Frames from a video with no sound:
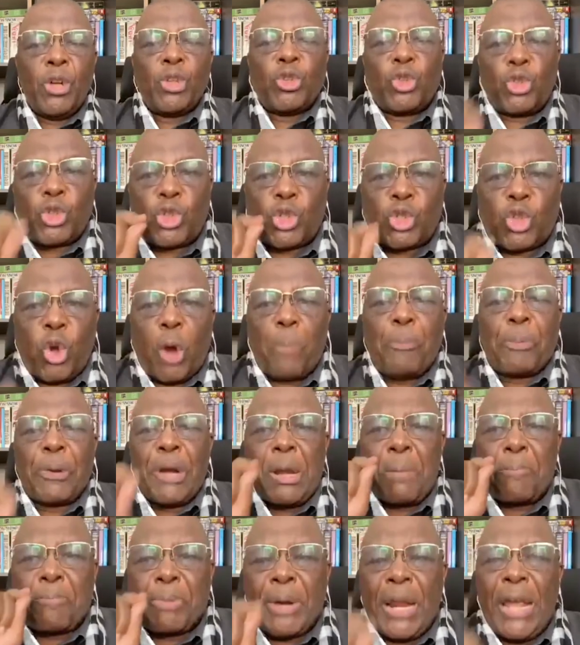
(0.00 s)
to stop
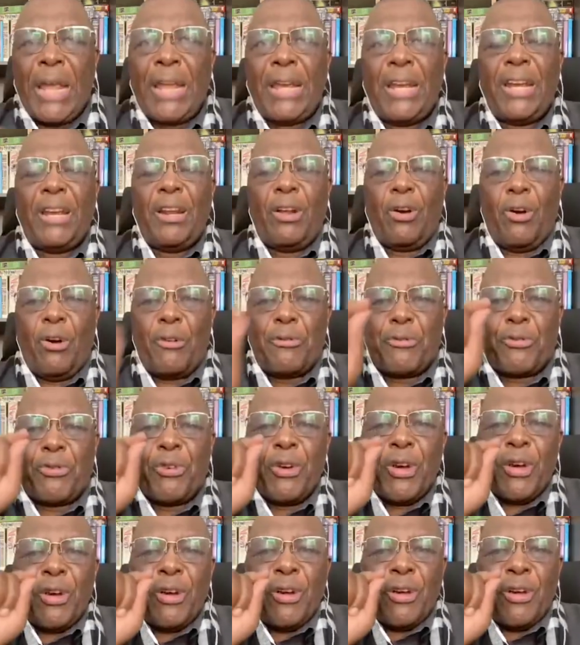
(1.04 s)
the plane of